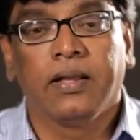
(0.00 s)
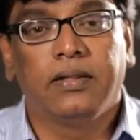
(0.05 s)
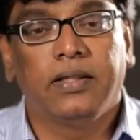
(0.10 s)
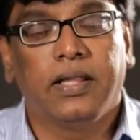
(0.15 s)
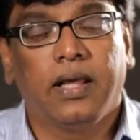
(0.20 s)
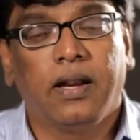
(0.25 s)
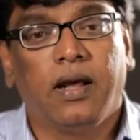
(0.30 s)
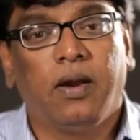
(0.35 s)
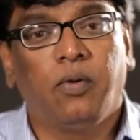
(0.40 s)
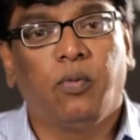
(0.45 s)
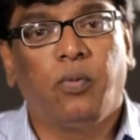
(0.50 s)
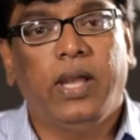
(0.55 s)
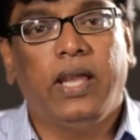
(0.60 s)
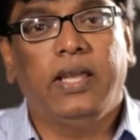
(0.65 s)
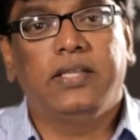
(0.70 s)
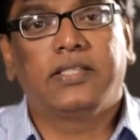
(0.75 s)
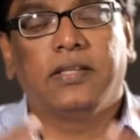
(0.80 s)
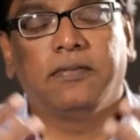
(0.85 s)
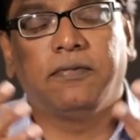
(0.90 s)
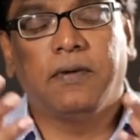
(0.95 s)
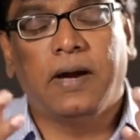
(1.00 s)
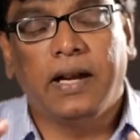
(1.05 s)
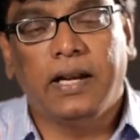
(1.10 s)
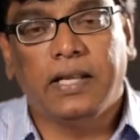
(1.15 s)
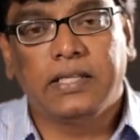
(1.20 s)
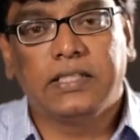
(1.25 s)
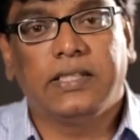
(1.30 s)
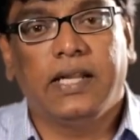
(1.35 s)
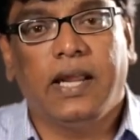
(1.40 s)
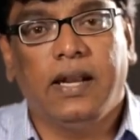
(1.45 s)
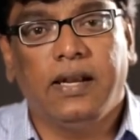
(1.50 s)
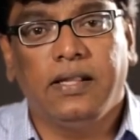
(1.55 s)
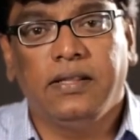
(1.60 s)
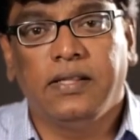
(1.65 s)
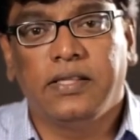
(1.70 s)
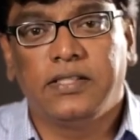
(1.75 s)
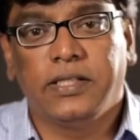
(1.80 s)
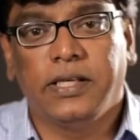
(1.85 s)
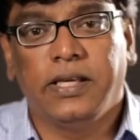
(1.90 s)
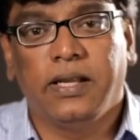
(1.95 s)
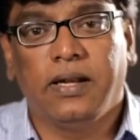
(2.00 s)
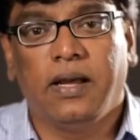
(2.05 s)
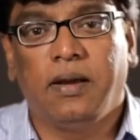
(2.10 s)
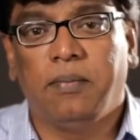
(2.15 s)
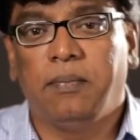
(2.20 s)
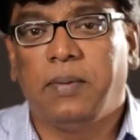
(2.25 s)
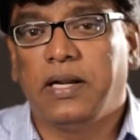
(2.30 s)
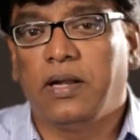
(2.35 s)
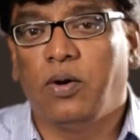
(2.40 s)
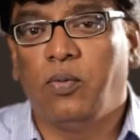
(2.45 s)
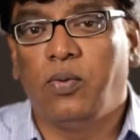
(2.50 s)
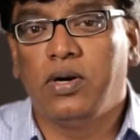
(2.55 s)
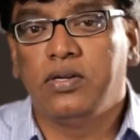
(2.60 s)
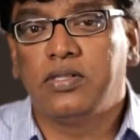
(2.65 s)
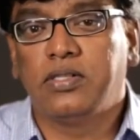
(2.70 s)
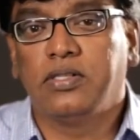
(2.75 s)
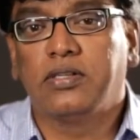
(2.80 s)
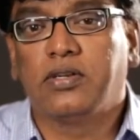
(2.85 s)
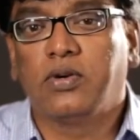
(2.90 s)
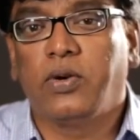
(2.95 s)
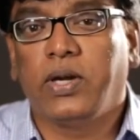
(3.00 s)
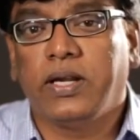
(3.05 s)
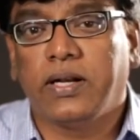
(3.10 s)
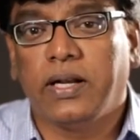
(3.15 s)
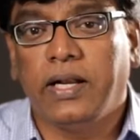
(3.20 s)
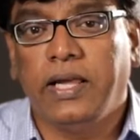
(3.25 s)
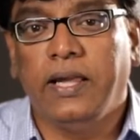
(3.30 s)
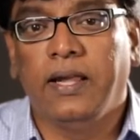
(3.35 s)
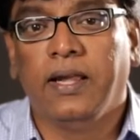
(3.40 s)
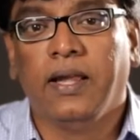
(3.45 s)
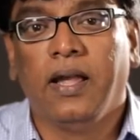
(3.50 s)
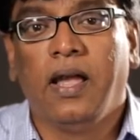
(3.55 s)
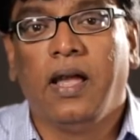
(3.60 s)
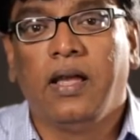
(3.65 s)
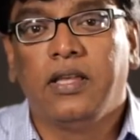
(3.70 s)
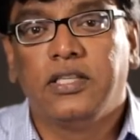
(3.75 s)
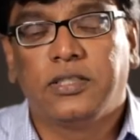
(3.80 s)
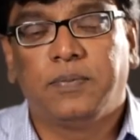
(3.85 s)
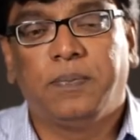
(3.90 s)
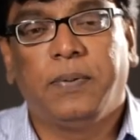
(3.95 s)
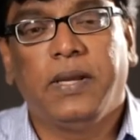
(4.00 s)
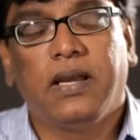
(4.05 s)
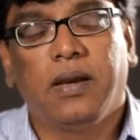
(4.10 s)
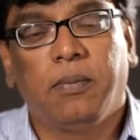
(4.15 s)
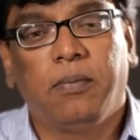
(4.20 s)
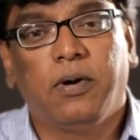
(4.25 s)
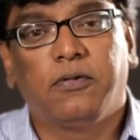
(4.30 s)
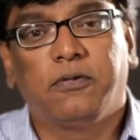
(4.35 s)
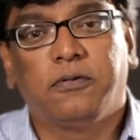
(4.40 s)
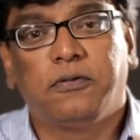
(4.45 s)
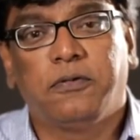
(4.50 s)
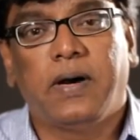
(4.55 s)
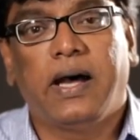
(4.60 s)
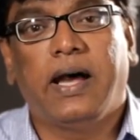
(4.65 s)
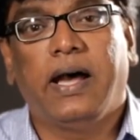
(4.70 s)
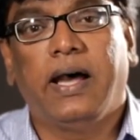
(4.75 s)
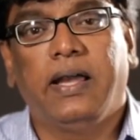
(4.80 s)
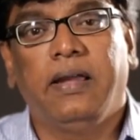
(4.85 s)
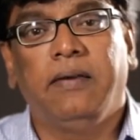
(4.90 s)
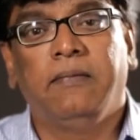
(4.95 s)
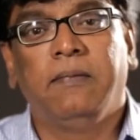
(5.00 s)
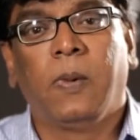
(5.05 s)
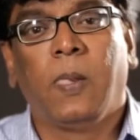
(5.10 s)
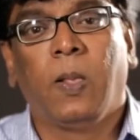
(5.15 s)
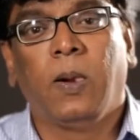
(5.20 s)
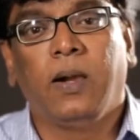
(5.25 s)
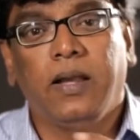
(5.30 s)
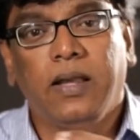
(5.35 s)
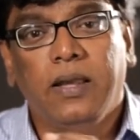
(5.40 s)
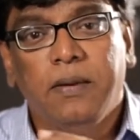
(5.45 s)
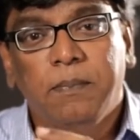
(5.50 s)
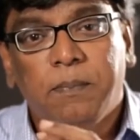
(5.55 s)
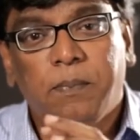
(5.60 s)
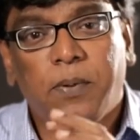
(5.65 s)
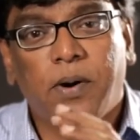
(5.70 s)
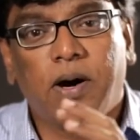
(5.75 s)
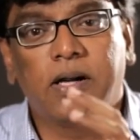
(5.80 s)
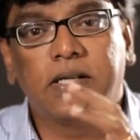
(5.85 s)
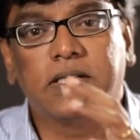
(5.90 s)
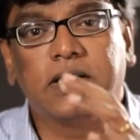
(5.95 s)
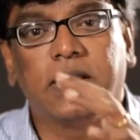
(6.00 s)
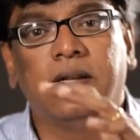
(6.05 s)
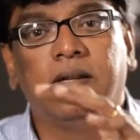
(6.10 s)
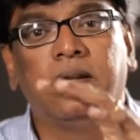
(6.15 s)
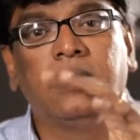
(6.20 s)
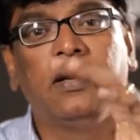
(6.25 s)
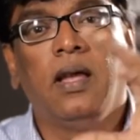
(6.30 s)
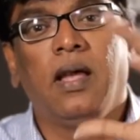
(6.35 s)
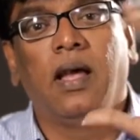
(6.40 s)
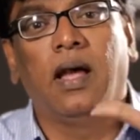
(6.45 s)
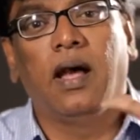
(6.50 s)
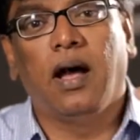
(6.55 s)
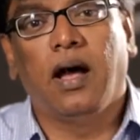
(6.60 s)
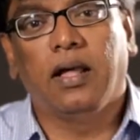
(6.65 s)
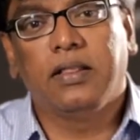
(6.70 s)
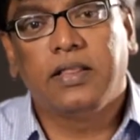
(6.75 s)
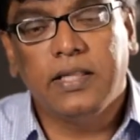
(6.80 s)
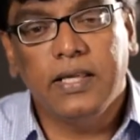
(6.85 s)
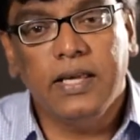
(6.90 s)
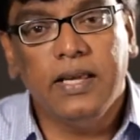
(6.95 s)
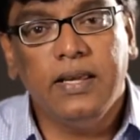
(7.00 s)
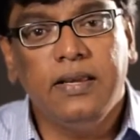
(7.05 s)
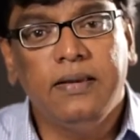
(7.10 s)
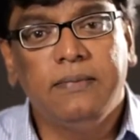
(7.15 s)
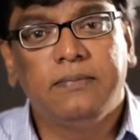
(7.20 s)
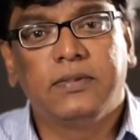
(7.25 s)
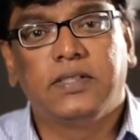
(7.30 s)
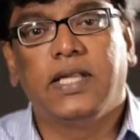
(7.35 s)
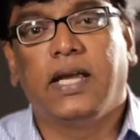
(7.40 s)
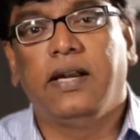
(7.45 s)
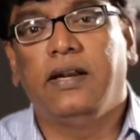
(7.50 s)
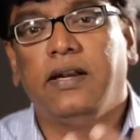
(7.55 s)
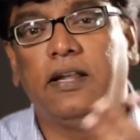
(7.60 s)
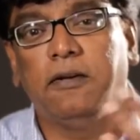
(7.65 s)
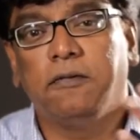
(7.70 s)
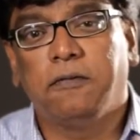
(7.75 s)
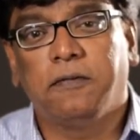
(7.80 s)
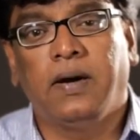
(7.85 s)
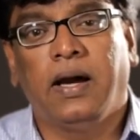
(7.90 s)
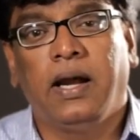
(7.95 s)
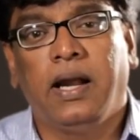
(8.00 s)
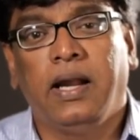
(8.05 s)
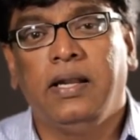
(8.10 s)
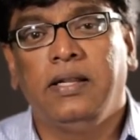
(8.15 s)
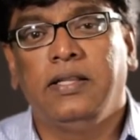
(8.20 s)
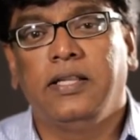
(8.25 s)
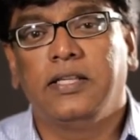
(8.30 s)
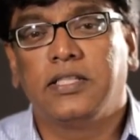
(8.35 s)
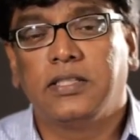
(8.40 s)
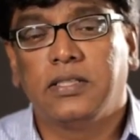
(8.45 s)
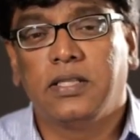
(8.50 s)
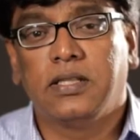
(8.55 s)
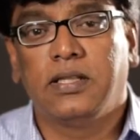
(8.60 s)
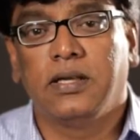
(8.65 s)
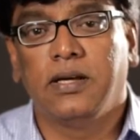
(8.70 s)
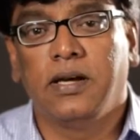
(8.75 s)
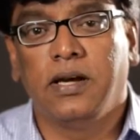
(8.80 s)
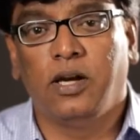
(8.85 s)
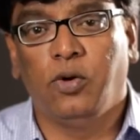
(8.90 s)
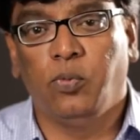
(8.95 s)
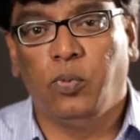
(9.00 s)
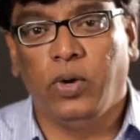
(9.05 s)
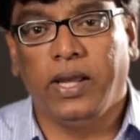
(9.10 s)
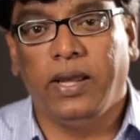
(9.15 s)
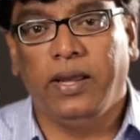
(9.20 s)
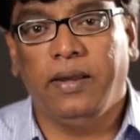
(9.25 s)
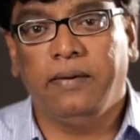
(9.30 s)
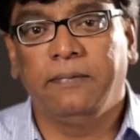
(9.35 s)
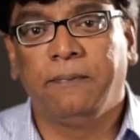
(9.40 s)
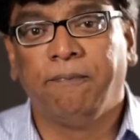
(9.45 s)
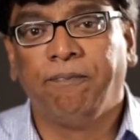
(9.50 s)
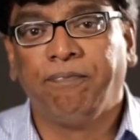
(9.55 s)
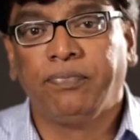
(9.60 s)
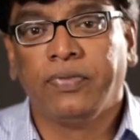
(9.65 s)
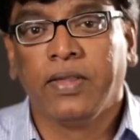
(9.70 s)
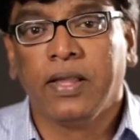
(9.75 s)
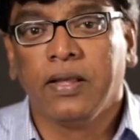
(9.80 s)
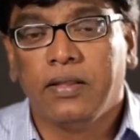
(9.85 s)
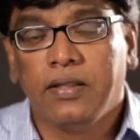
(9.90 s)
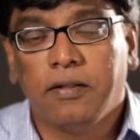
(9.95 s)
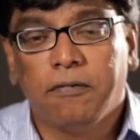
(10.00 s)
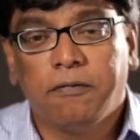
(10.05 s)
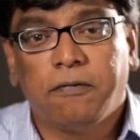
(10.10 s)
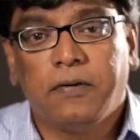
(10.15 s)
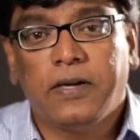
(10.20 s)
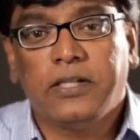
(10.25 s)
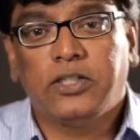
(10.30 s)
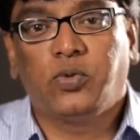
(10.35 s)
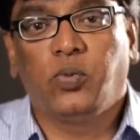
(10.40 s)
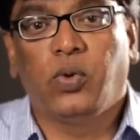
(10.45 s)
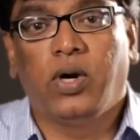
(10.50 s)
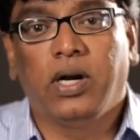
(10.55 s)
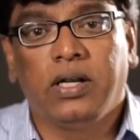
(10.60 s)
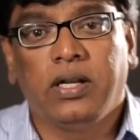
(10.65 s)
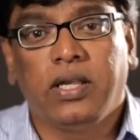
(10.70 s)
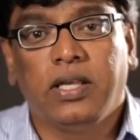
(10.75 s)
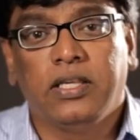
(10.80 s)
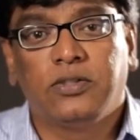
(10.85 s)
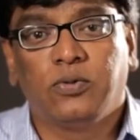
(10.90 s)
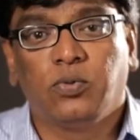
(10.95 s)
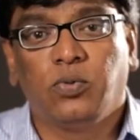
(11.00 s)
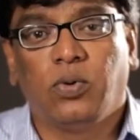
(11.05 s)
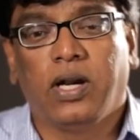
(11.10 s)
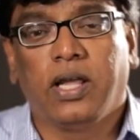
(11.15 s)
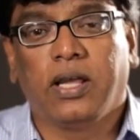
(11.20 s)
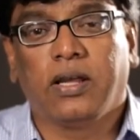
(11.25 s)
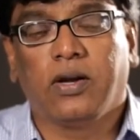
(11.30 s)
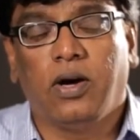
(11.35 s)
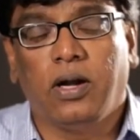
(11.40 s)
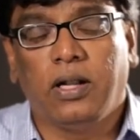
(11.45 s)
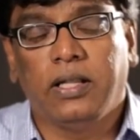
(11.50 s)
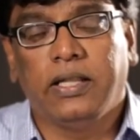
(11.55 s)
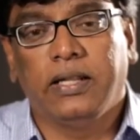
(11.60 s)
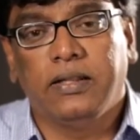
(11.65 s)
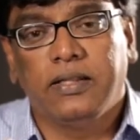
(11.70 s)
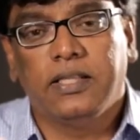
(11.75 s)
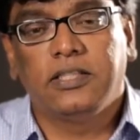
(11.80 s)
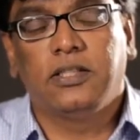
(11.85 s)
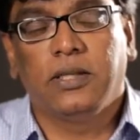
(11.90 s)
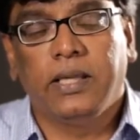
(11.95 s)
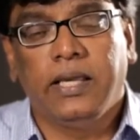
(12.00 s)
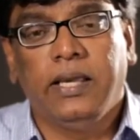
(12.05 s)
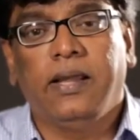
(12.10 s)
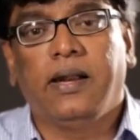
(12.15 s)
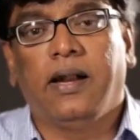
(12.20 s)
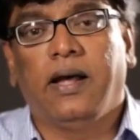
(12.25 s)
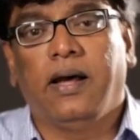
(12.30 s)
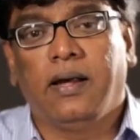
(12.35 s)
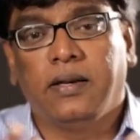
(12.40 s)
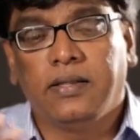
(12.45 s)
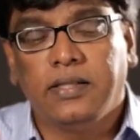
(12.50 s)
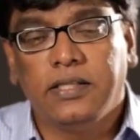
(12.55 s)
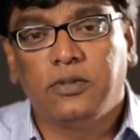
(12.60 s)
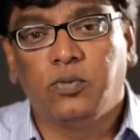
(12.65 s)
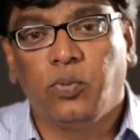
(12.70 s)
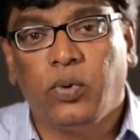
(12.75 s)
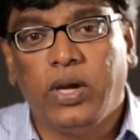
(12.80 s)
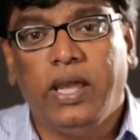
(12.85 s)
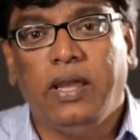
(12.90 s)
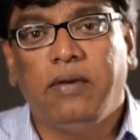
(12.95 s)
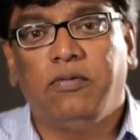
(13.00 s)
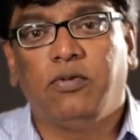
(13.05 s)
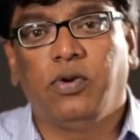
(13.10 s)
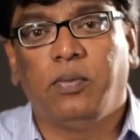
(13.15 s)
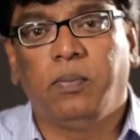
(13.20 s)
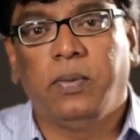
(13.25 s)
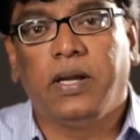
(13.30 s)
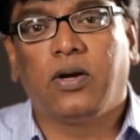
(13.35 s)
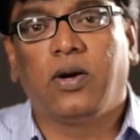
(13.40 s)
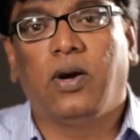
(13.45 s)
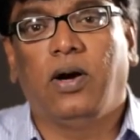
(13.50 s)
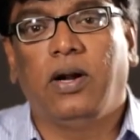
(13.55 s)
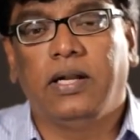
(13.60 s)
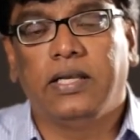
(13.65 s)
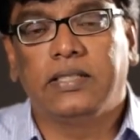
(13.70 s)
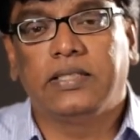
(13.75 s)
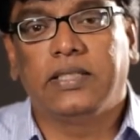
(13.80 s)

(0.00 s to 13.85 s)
There are ways of understanding this era, but I want to quickly speak about five important themes that define this third wave. The first one is what I call that this era, or this wave, could be called